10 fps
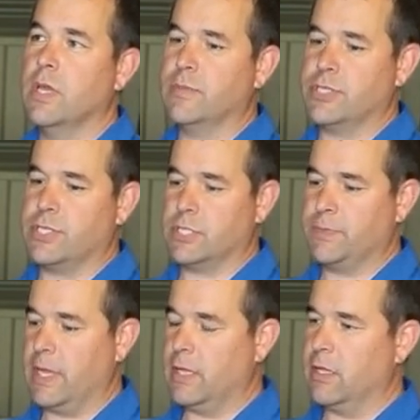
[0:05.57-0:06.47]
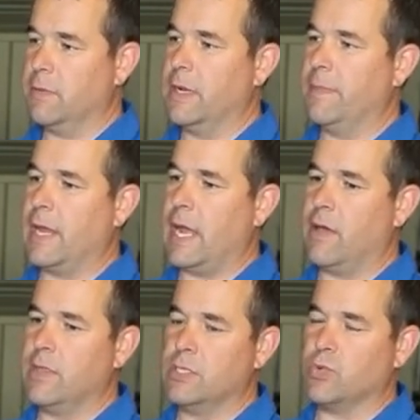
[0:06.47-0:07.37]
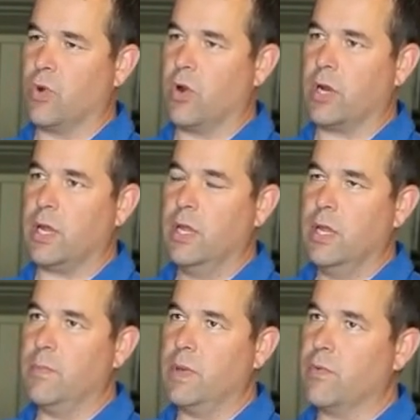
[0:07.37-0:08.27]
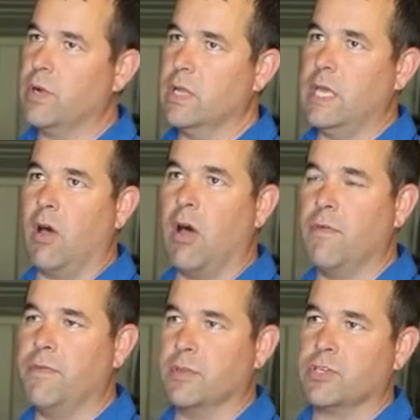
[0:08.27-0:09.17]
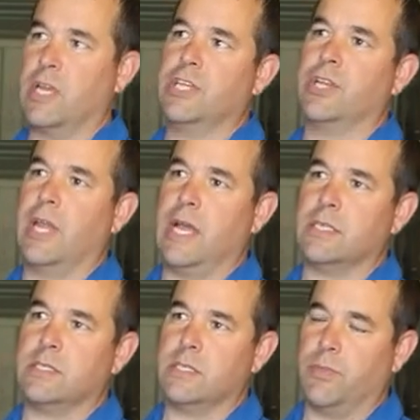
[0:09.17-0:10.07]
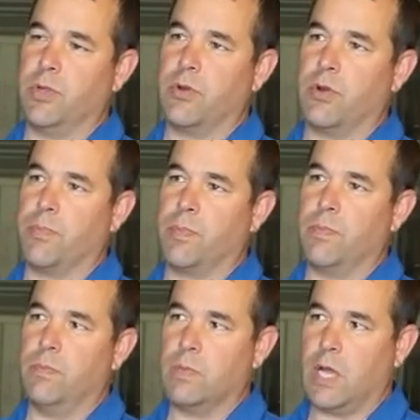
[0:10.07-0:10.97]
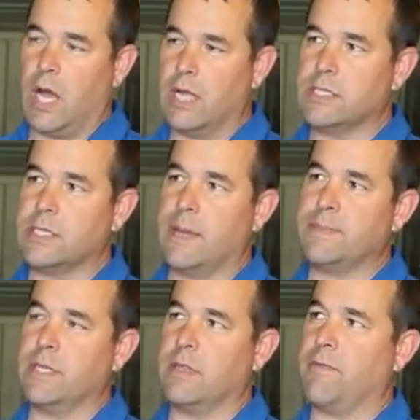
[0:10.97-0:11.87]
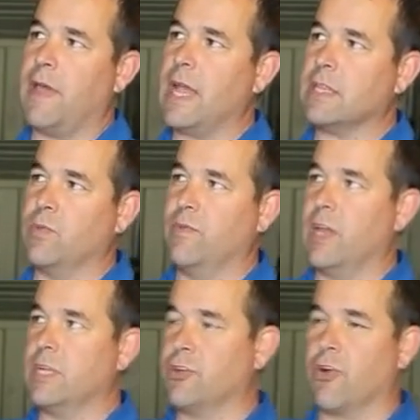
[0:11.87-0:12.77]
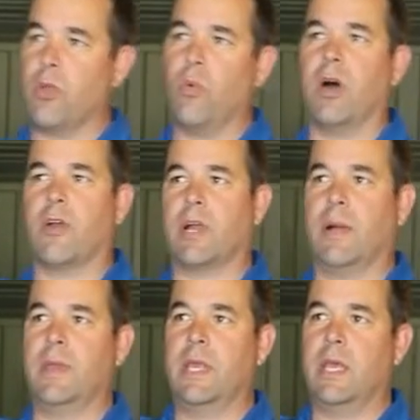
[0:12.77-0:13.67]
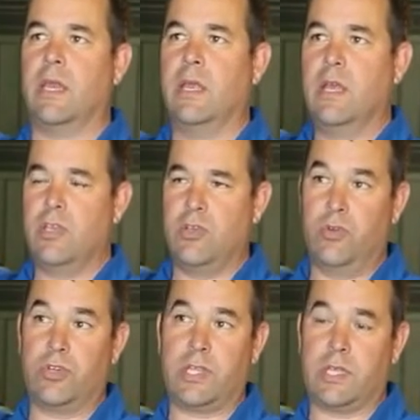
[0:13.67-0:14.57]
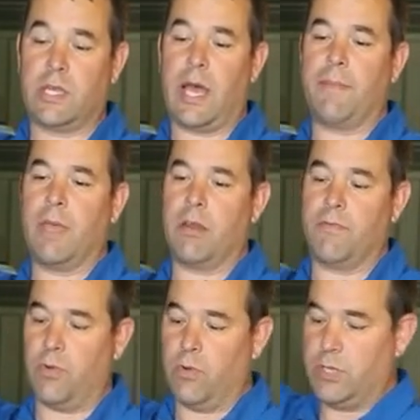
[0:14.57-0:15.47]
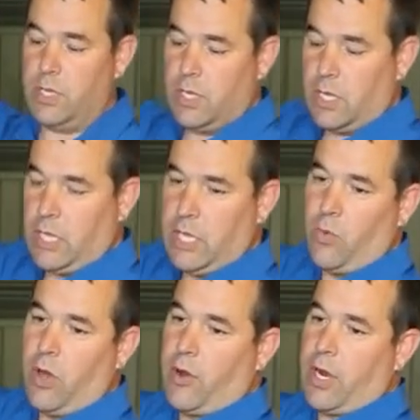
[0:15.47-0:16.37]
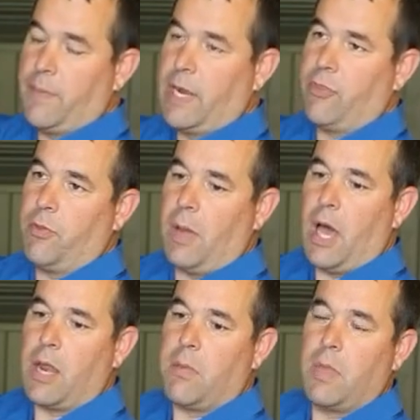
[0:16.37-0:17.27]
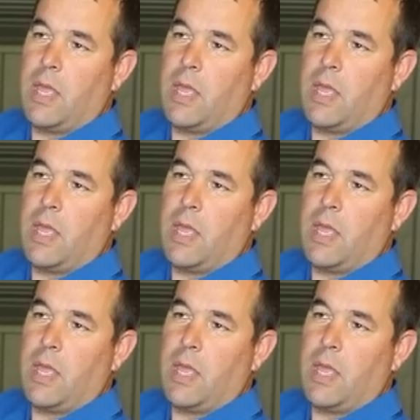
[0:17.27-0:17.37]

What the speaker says: Just explain a little bit about how these work. But really, all filtration has similar concepts in the fact that we've got dirty water coming in, usually the top manifold, clean water coming out the bottom,